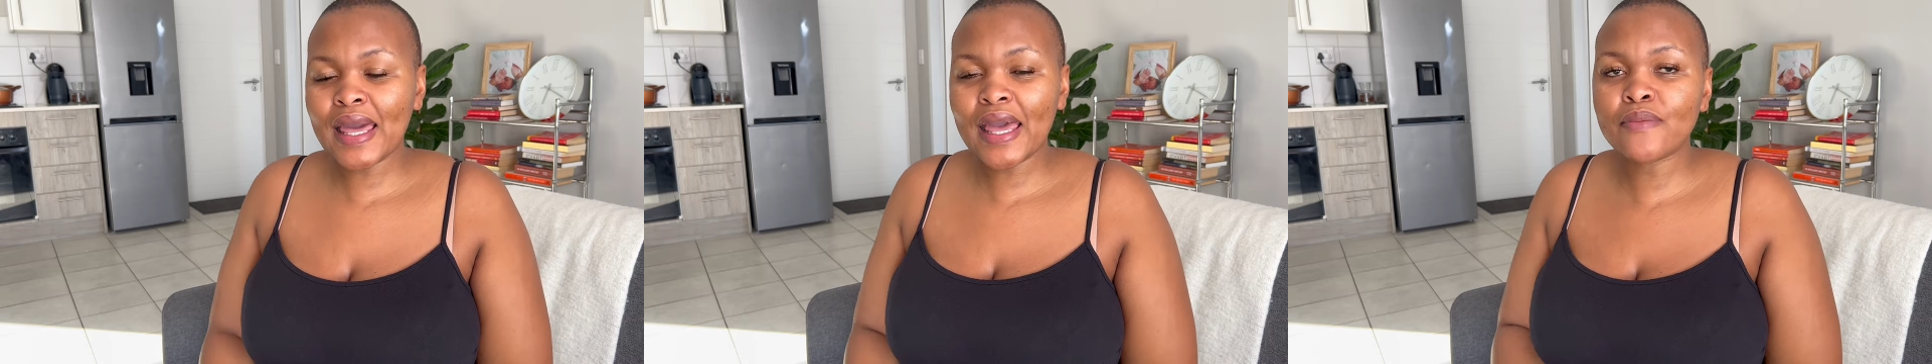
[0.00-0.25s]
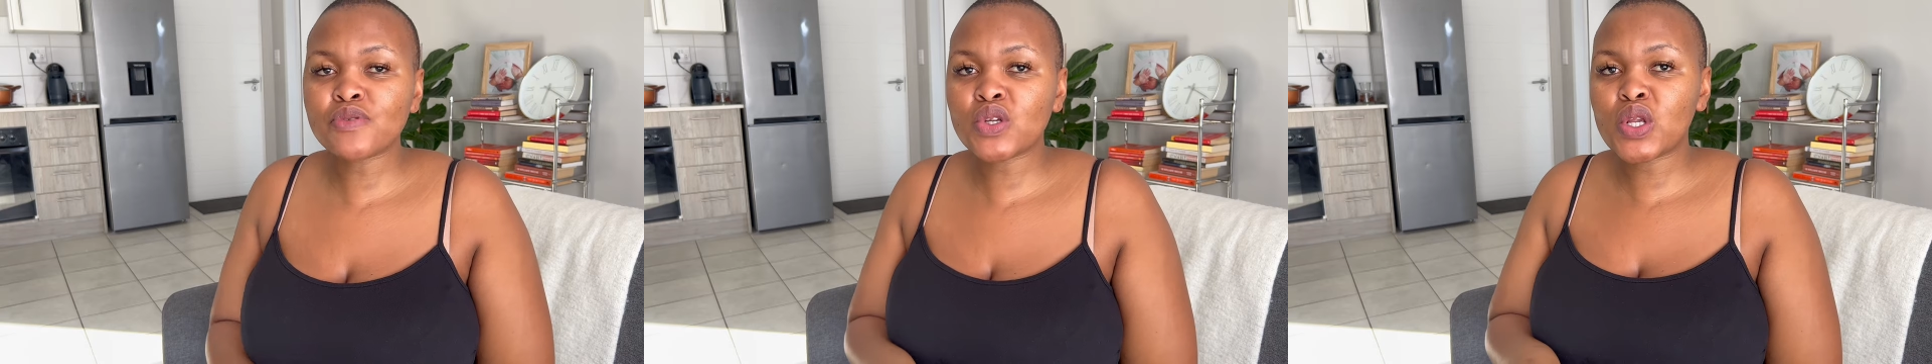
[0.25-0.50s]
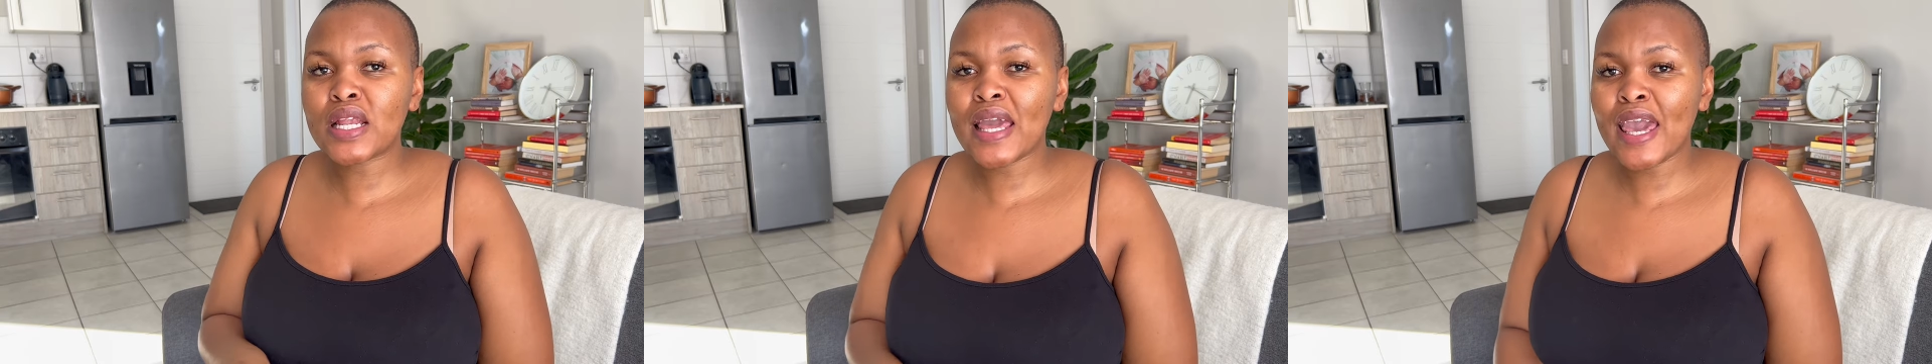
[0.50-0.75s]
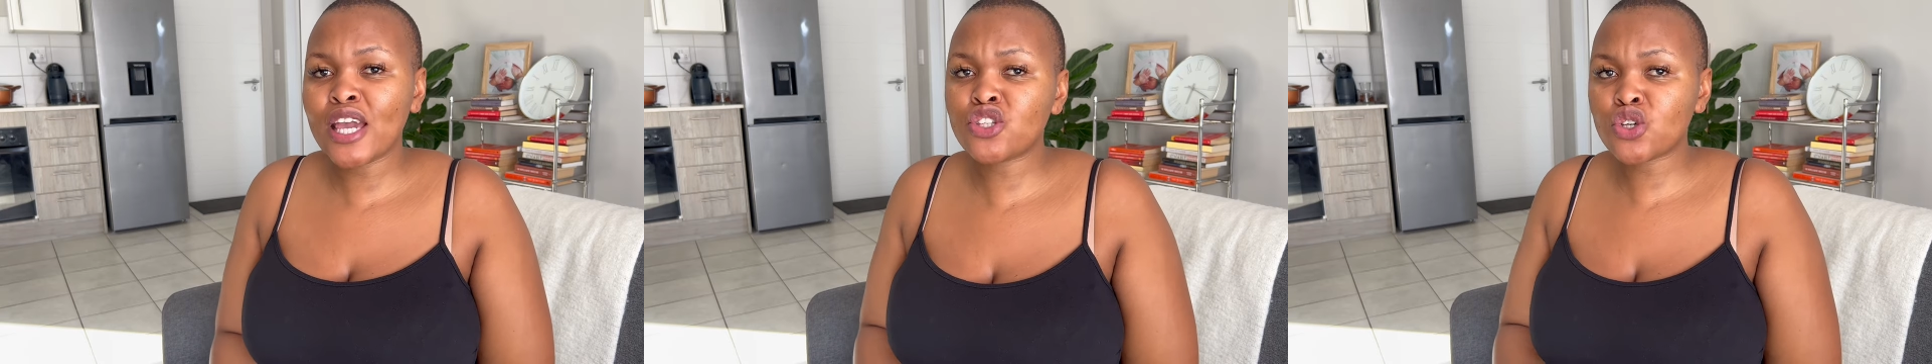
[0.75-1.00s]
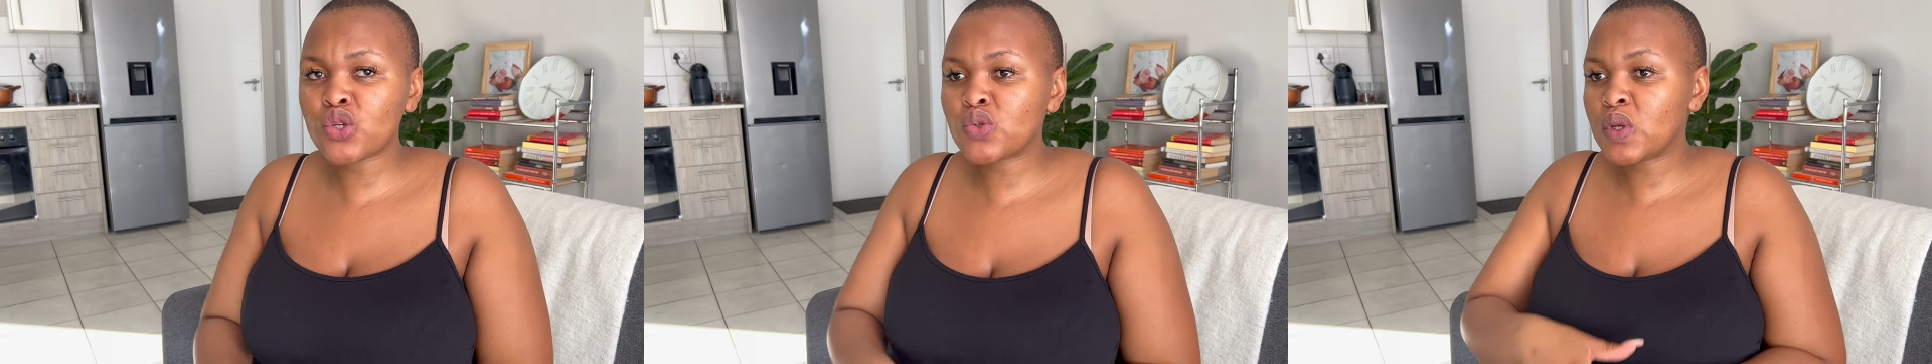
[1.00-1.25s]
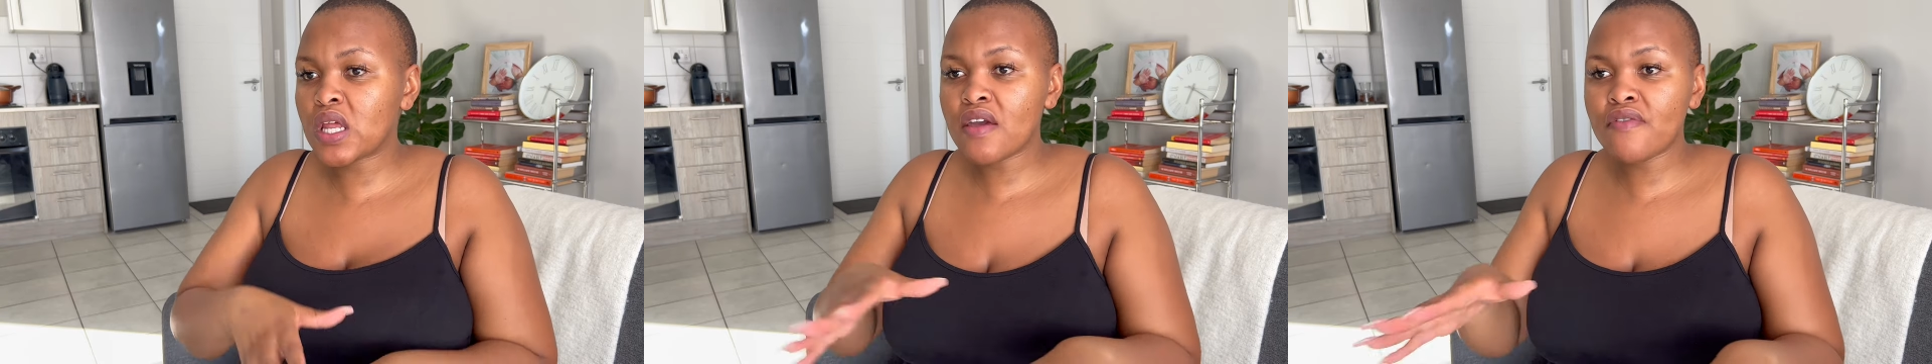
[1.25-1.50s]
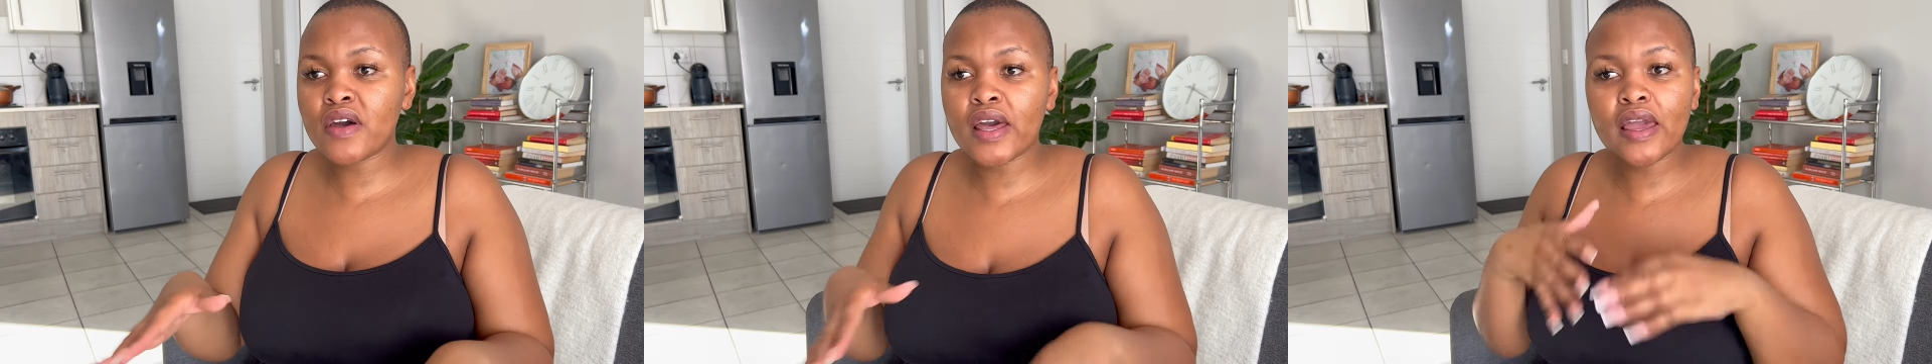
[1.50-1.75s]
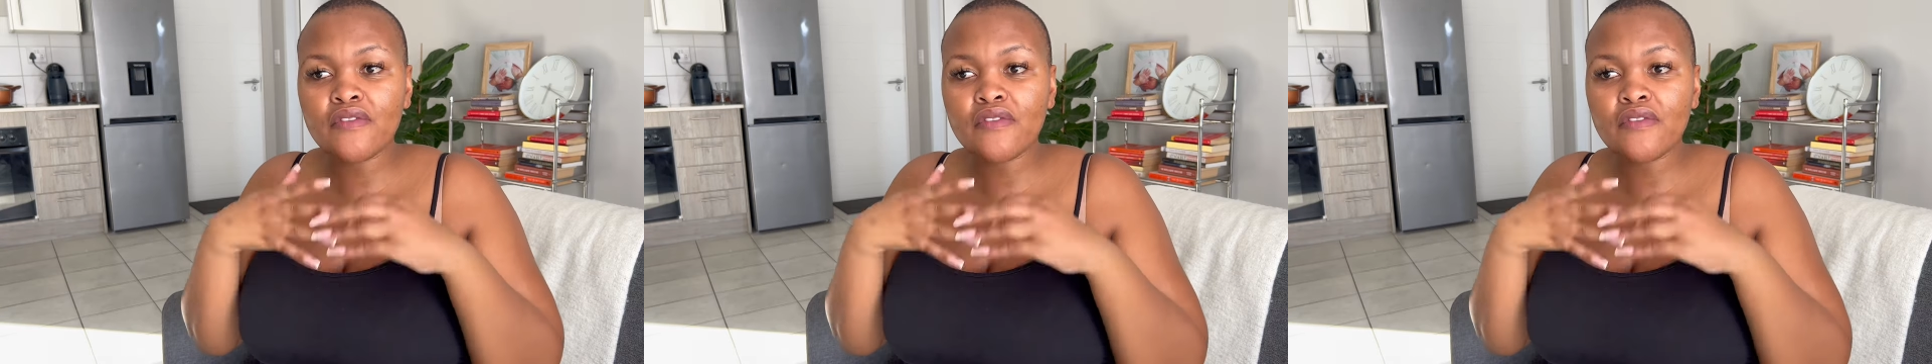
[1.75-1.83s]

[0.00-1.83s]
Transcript: I absolutely hate, because whenever,